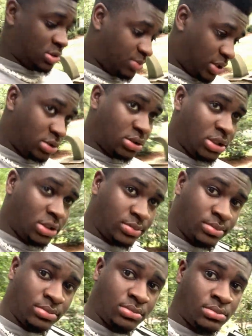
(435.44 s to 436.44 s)
expecting that,
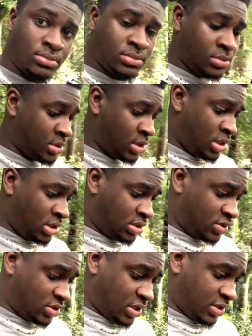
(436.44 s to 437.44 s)

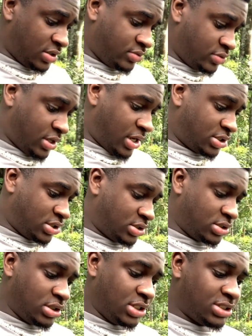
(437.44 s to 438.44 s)
that reaction.
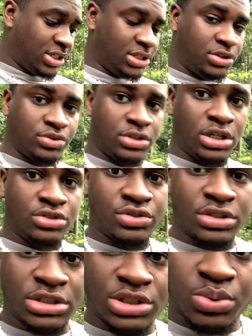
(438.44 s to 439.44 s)
It's at three
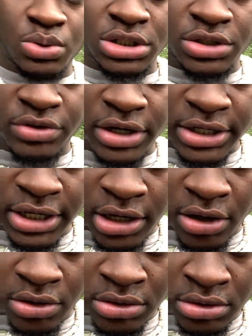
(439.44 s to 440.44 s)
hundred twenty right
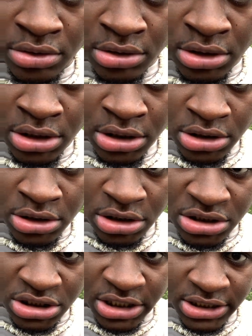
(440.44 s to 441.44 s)
now. Y'all
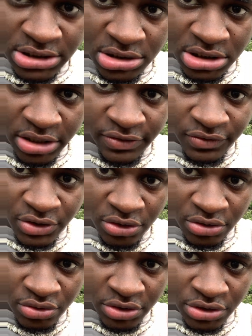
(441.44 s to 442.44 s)
see that's the second video,
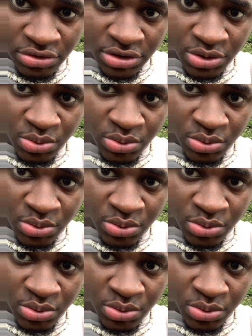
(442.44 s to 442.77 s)
three hundred